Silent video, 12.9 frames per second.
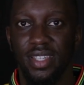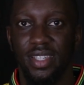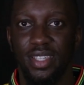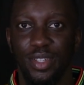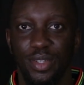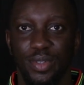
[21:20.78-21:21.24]

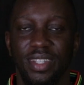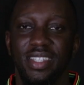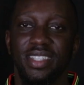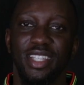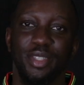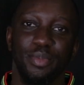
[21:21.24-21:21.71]

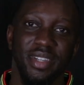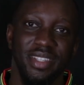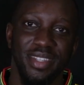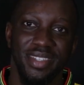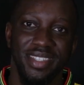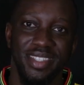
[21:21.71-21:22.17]
Let's
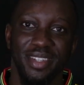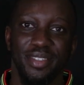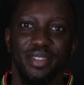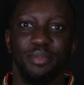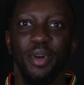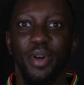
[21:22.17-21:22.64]
express
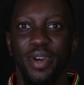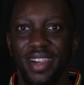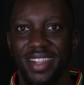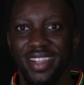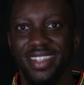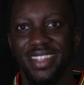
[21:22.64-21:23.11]
ourselves more,
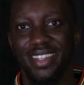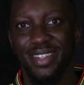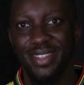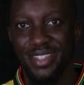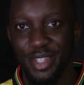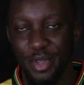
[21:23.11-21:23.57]

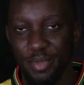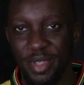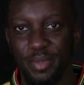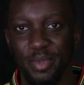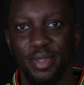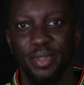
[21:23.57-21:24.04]
show
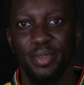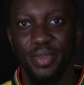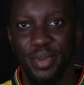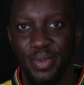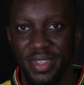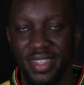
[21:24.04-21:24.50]
people
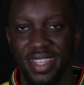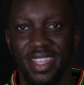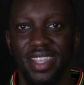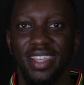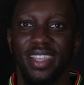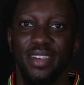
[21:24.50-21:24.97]
what we
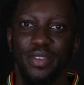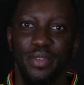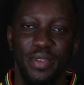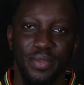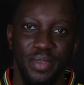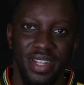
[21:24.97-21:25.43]
think.
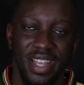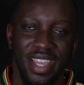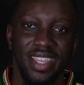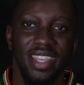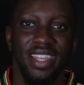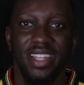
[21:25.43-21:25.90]
If we
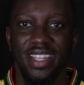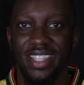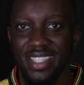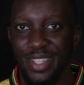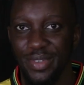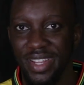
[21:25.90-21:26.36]
like it,
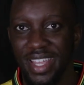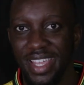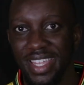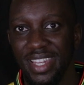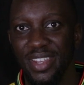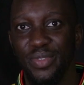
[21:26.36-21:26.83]
let's say we
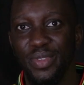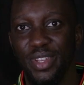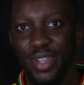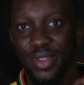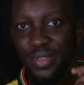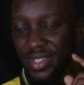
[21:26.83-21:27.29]
like it. If we
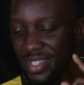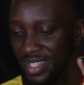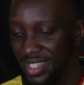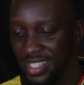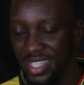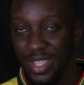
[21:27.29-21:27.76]
don't,
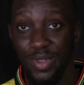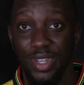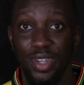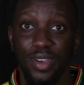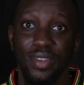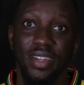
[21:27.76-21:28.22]
say we
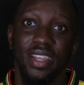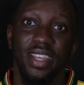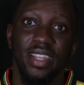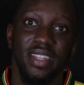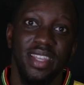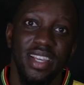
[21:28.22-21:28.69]
don't.
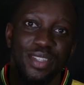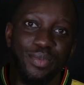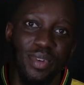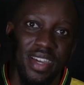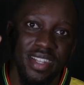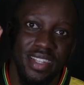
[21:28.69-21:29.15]
That's
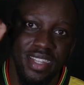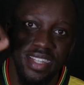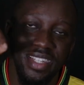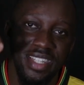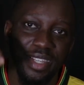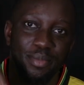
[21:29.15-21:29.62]
why they
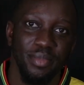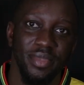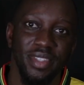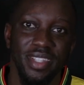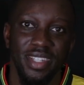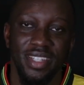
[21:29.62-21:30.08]
dip
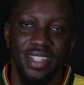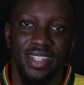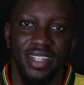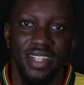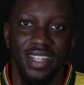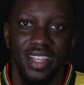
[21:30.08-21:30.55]
the
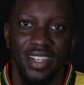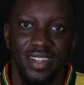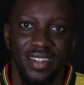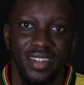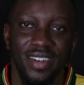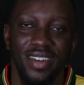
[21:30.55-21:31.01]

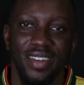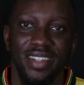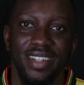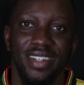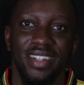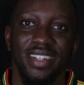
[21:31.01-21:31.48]
liquor
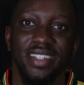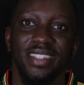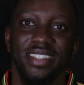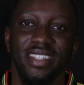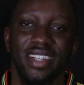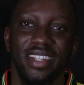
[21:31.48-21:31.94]
on our
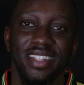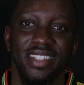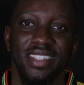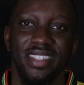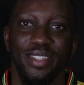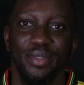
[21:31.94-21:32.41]

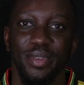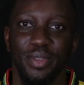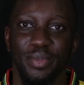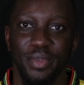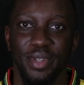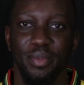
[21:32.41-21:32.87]
tongues
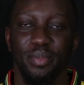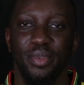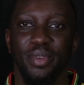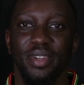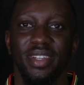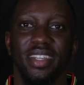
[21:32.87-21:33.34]
when we were
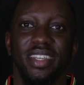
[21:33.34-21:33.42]
born,